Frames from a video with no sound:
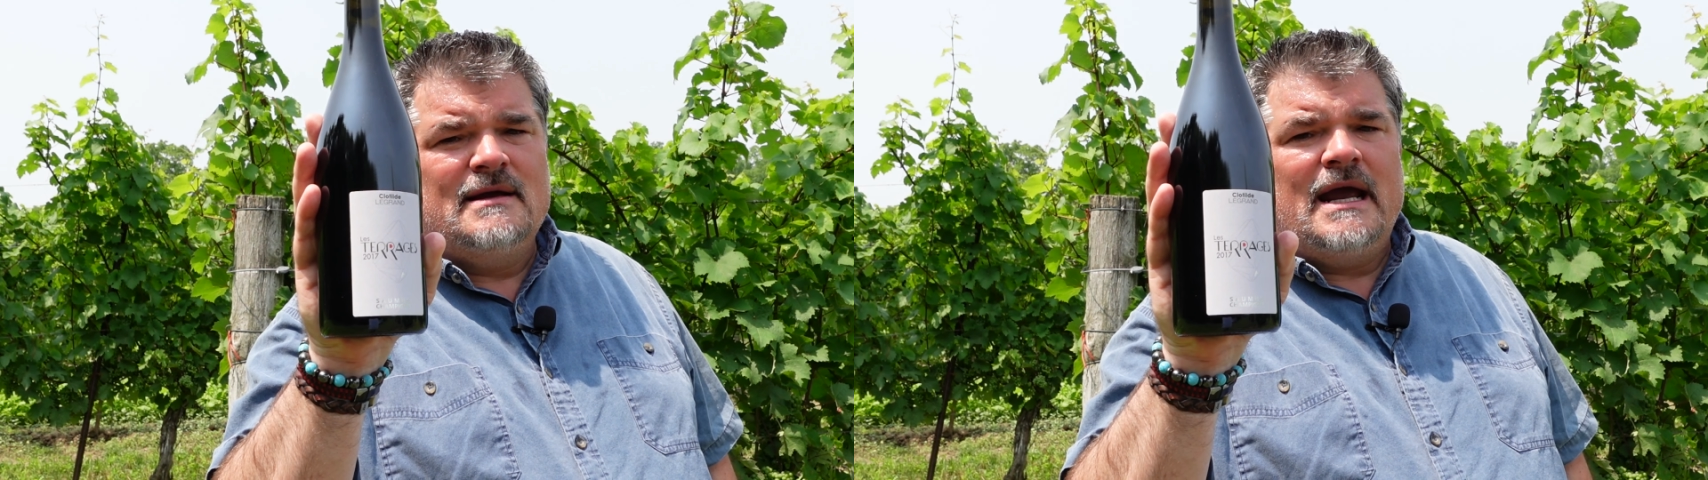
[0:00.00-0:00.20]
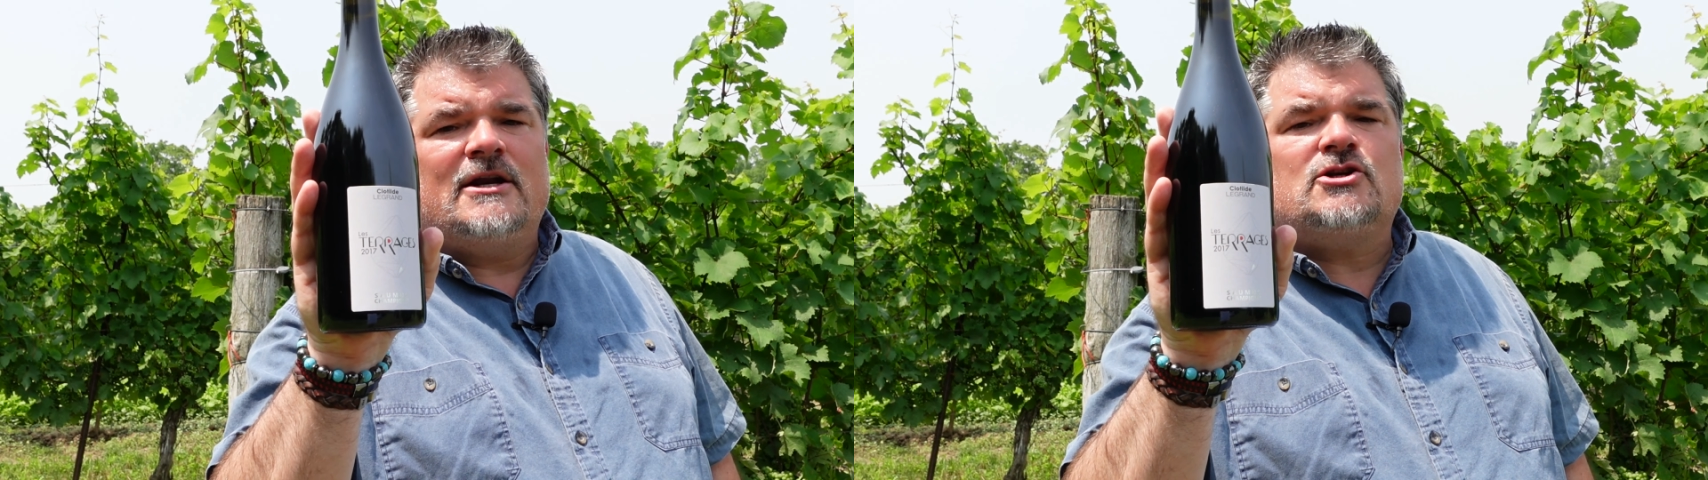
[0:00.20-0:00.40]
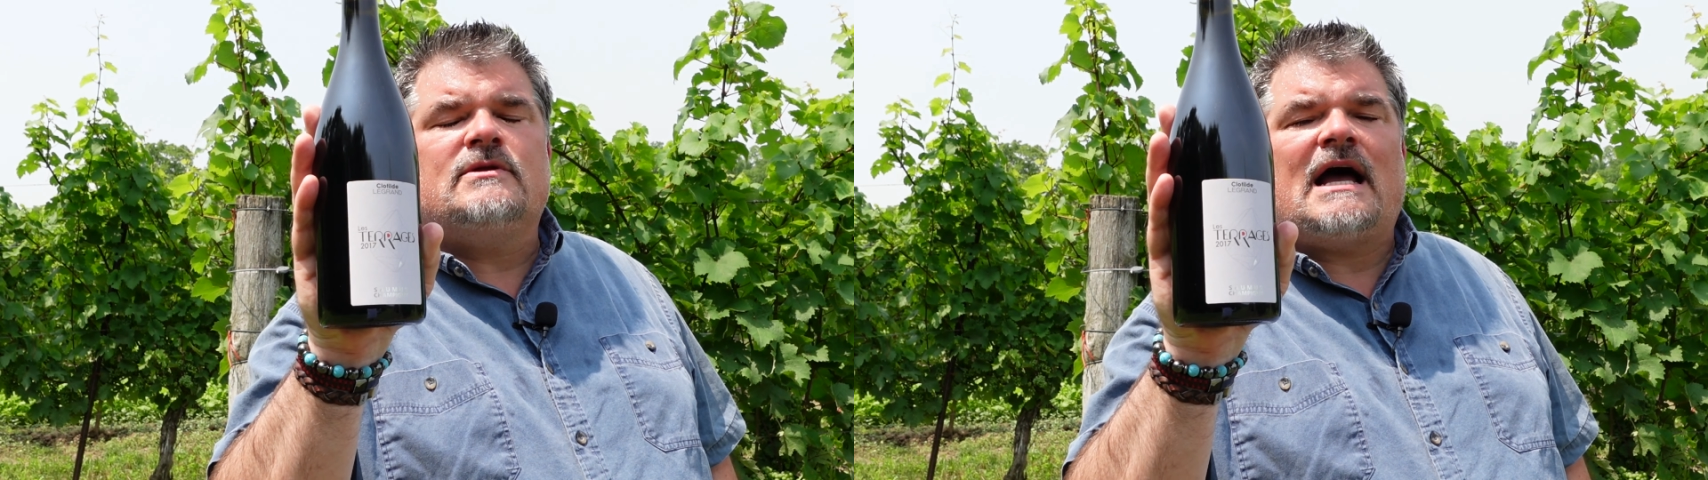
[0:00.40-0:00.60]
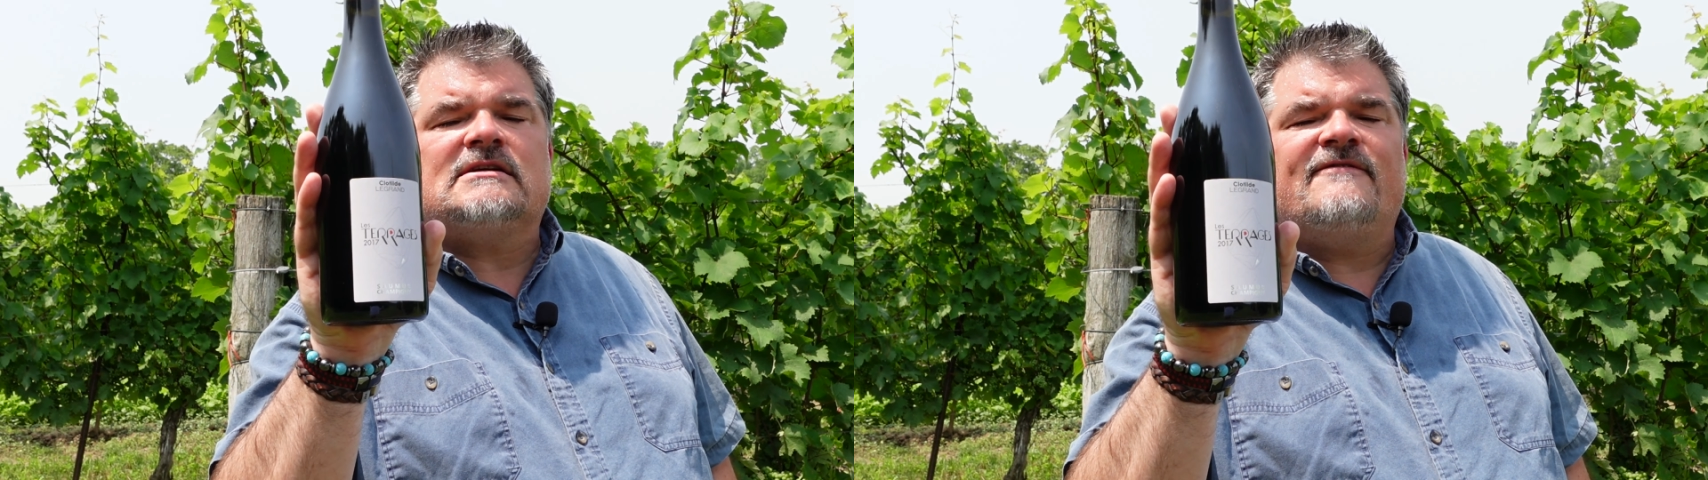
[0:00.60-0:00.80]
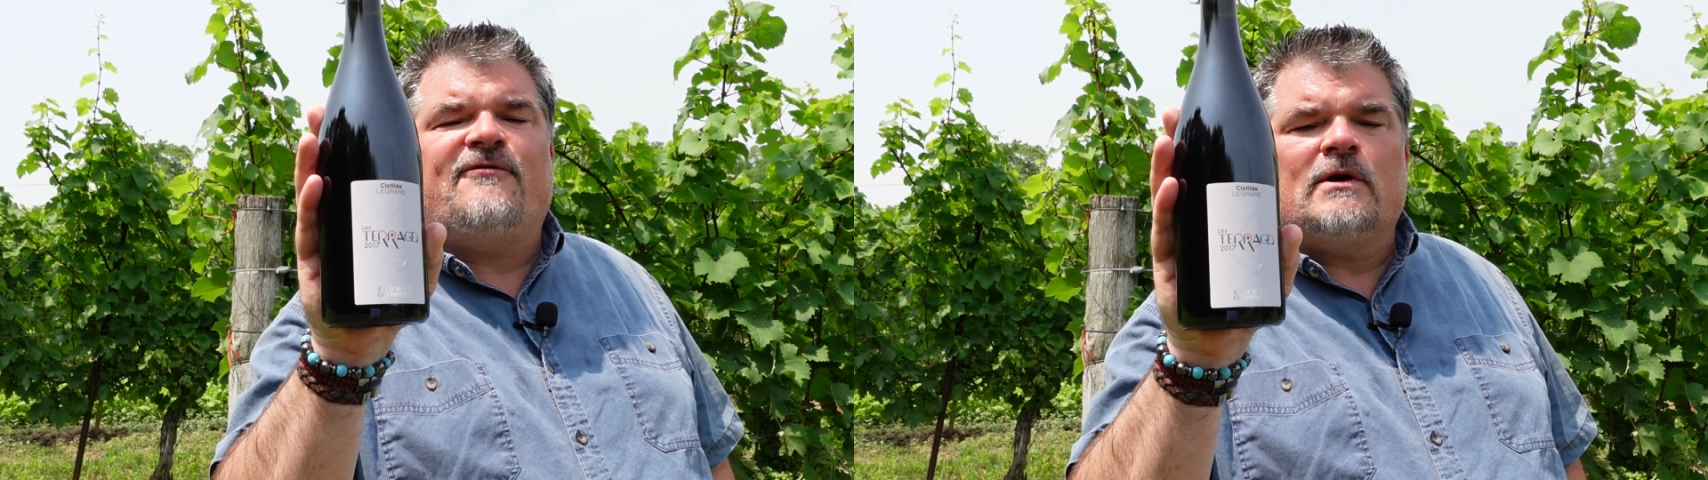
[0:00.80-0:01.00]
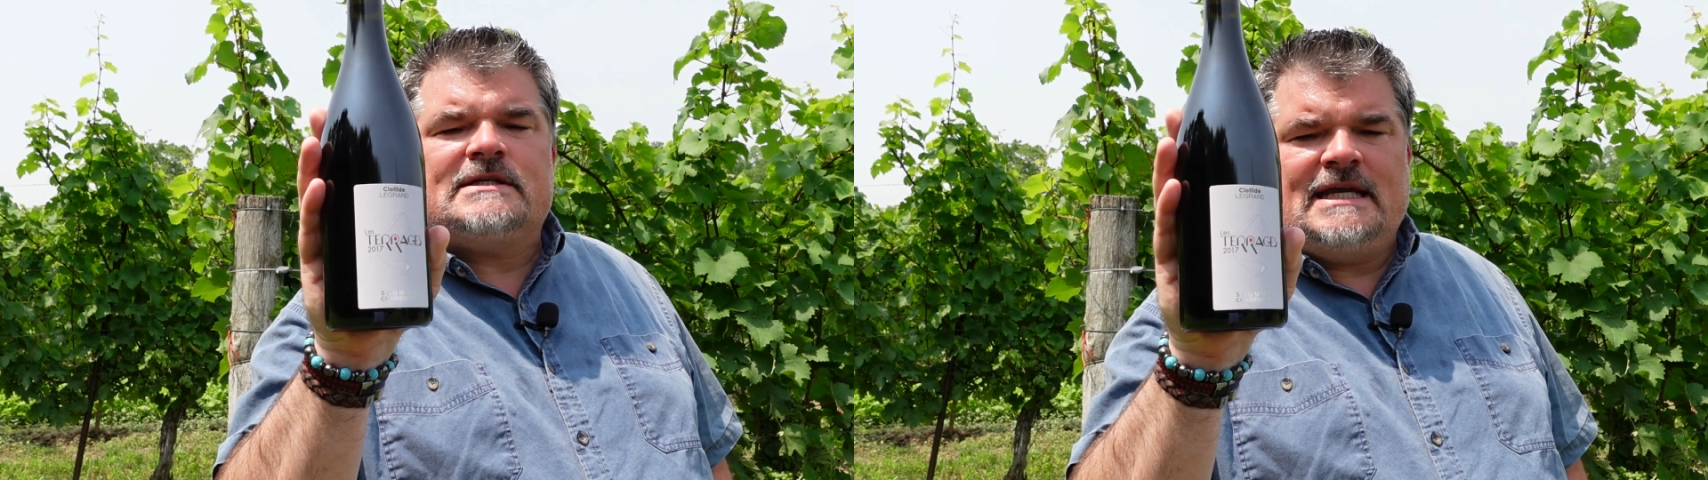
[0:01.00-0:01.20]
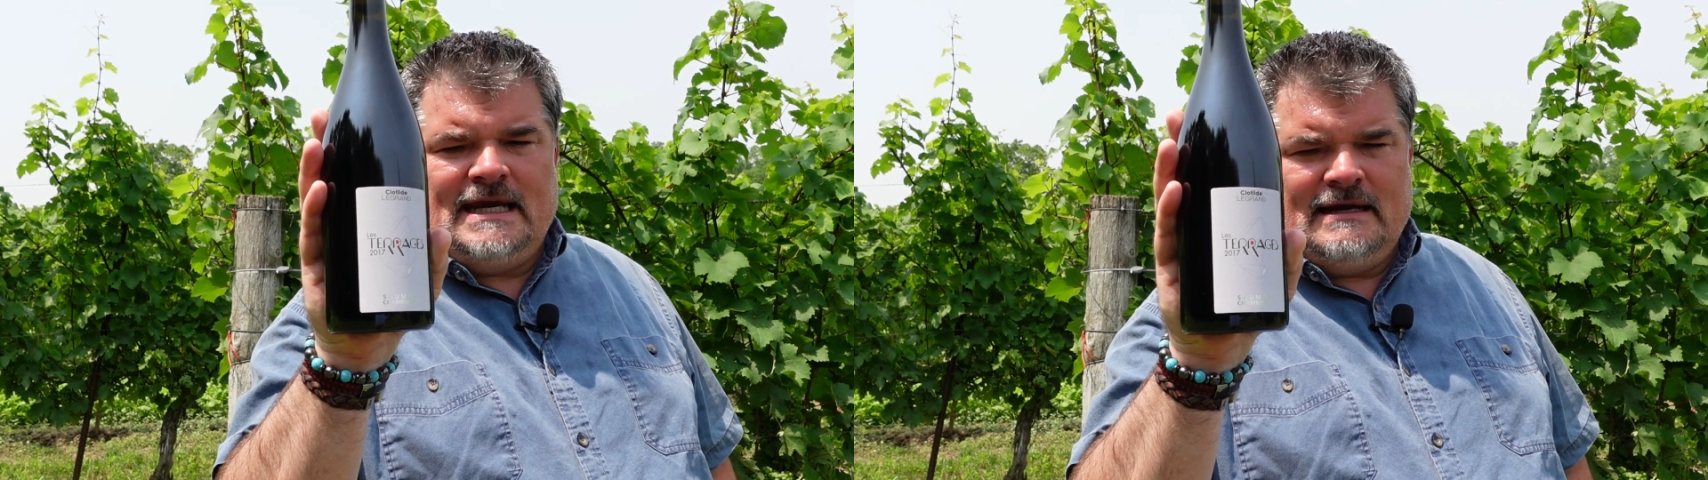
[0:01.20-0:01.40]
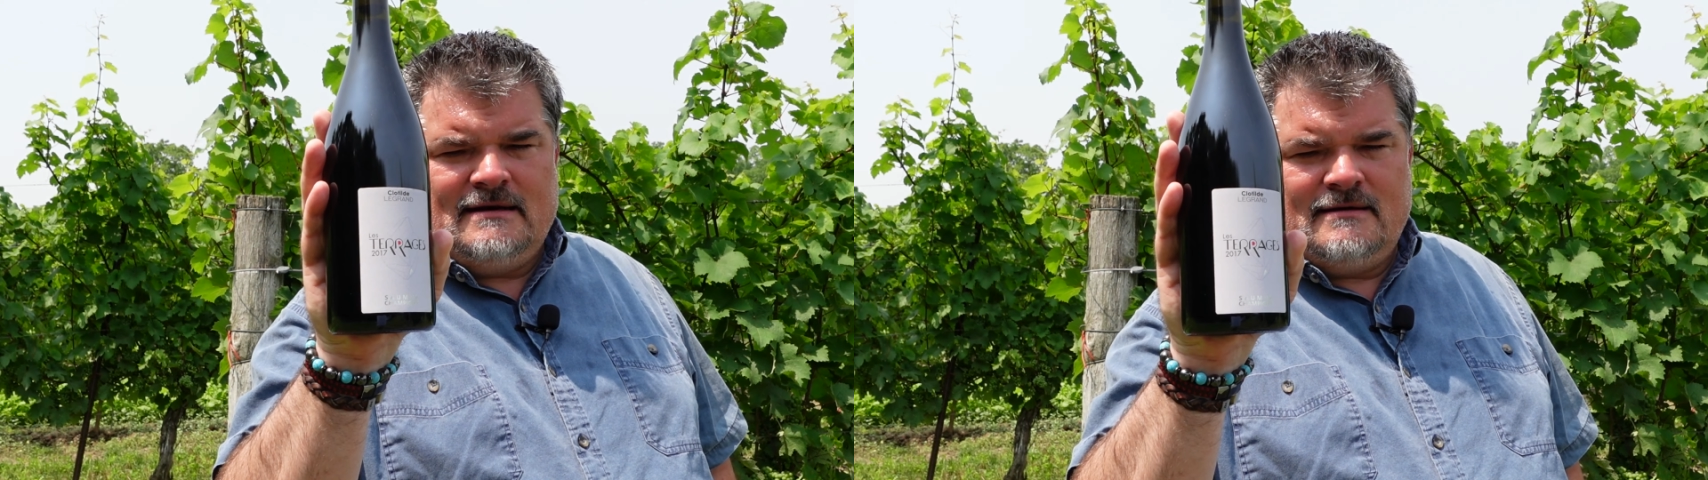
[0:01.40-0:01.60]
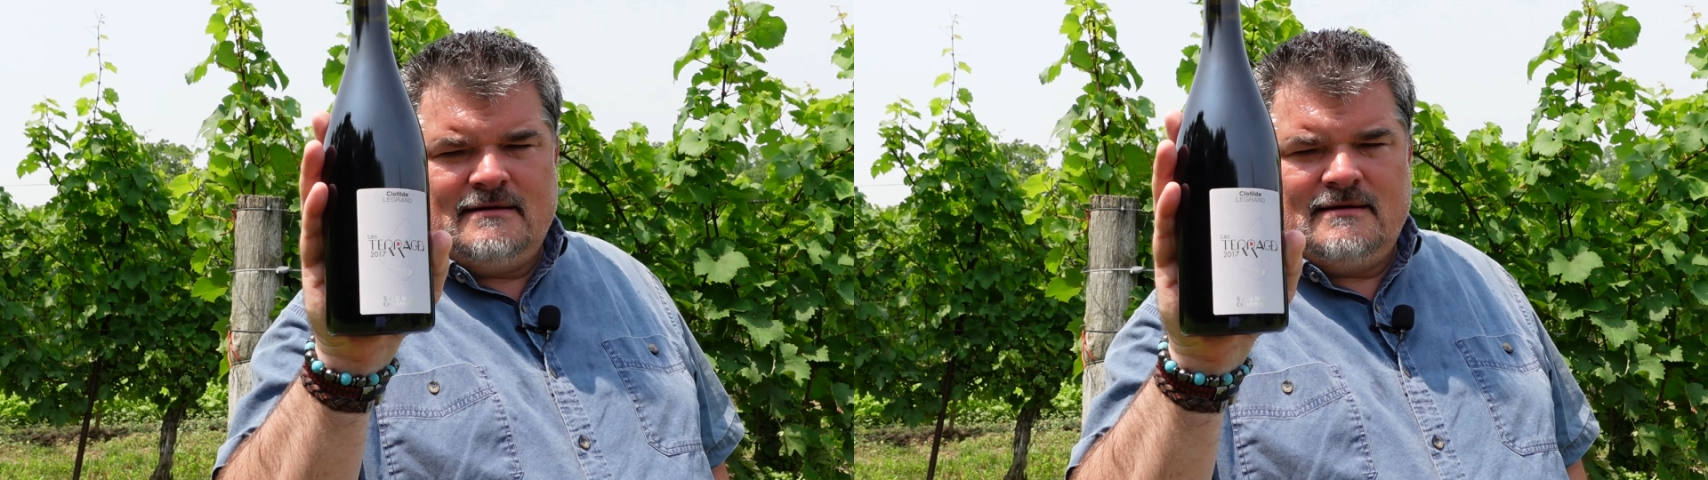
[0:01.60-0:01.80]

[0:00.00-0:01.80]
And in 2014,